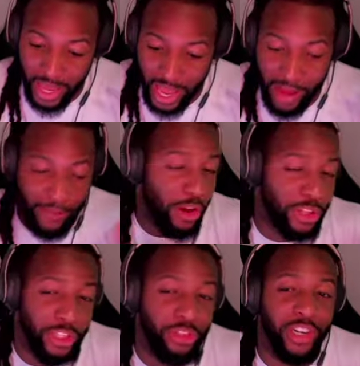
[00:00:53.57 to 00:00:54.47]
I have all
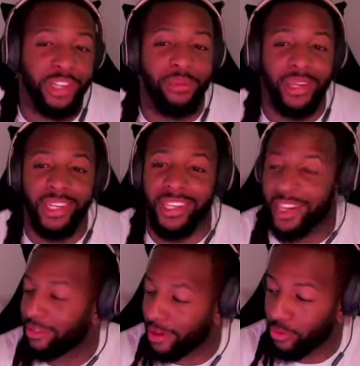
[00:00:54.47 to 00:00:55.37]
this adrenaline, man, and
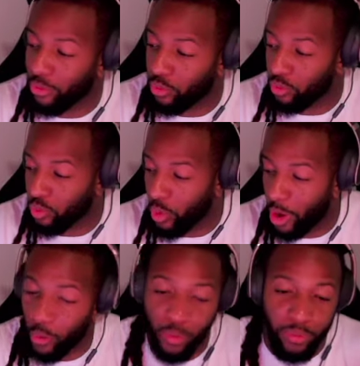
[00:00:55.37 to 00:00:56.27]

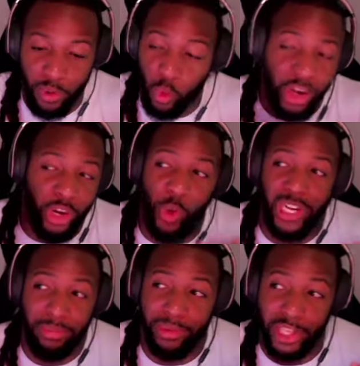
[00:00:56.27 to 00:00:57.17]
I, have been wanting to
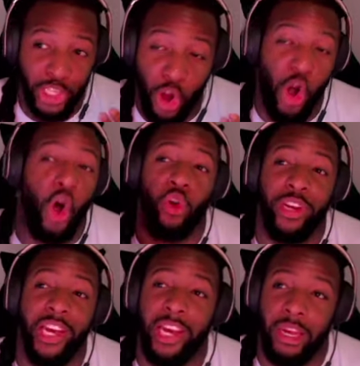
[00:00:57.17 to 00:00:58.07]
watch Bleach all
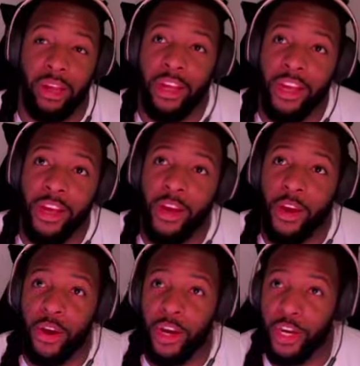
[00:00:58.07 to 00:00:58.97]
day
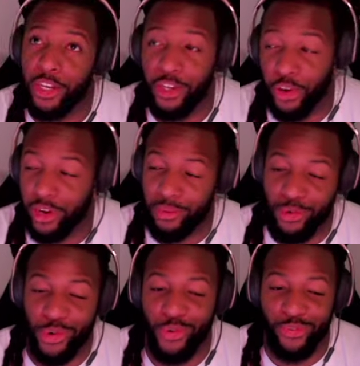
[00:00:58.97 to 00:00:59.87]
uh, during the
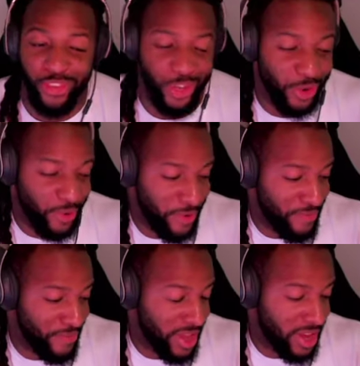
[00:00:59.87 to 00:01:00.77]
move. So.
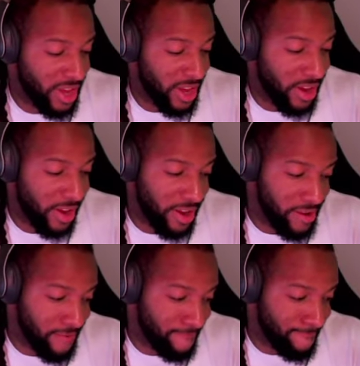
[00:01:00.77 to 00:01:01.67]

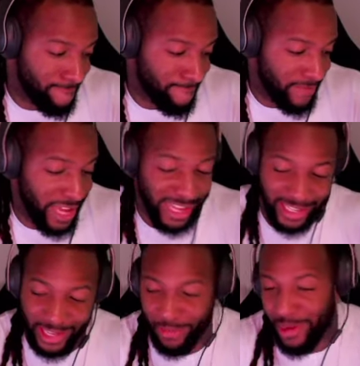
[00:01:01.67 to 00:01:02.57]
Um, yeah, that's
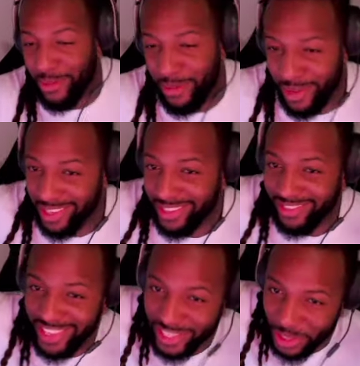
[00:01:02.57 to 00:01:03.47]
the commitment, man.
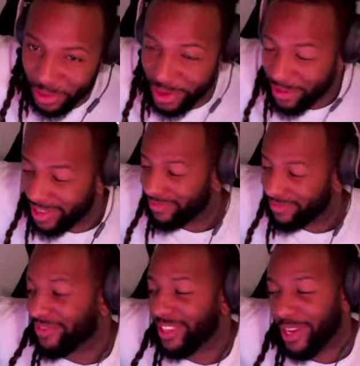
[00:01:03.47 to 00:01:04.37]
That's the commitment.
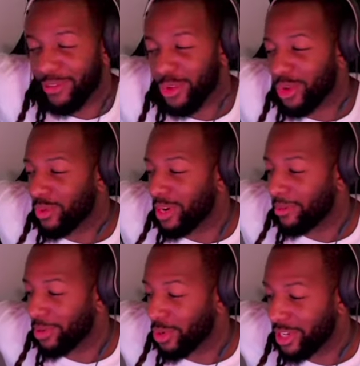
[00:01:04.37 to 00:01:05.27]
Love doing what
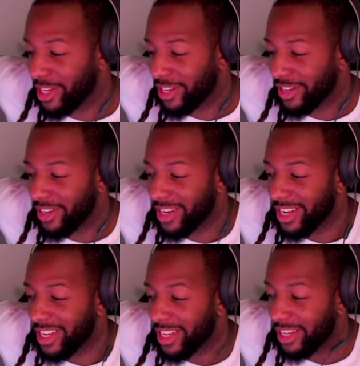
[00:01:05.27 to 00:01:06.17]
I'm doing here.
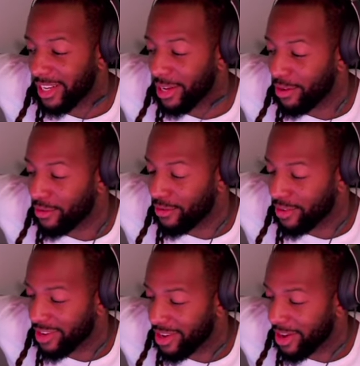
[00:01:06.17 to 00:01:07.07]
Love
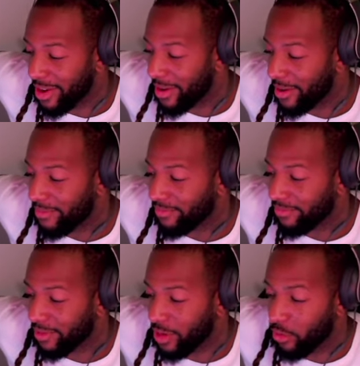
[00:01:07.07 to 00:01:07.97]
uh,
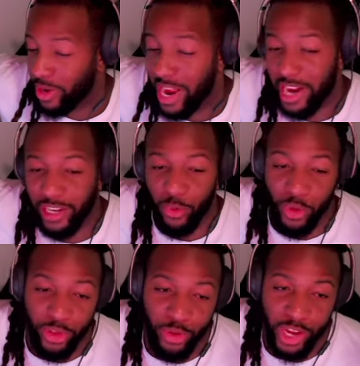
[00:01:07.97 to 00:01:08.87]
you know, reacting
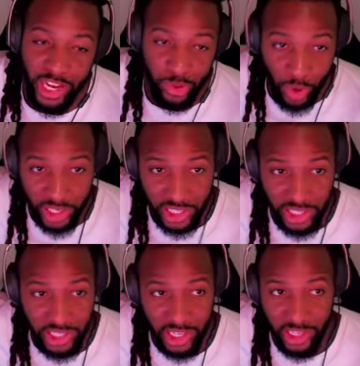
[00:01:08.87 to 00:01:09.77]
with you guys, watching
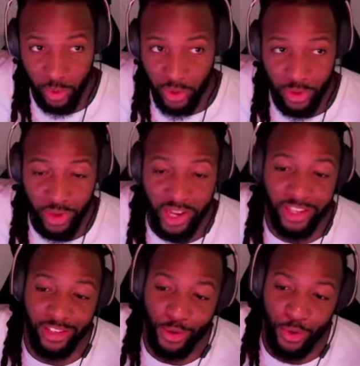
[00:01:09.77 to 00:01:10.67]
these things with you
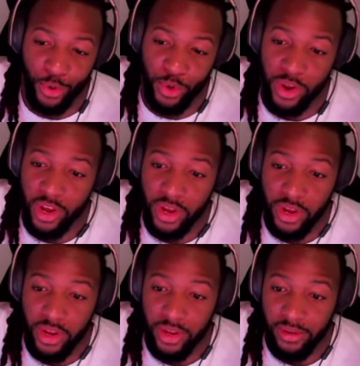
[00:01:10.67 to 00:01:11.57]
guys. So
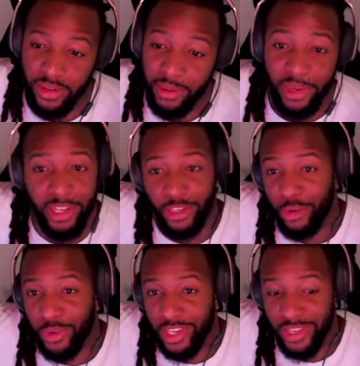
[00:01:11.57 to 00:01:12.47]
yeah, man,
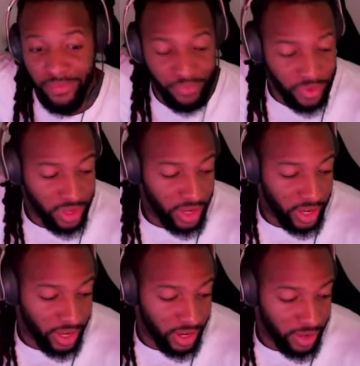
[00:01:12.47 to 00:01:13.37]
tune in.
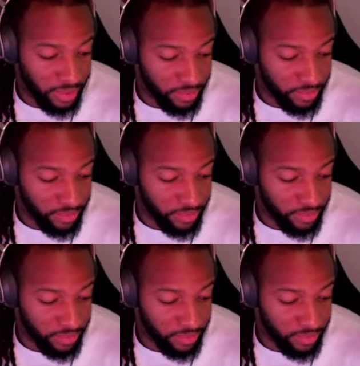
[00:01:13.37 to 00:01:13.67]
Uh,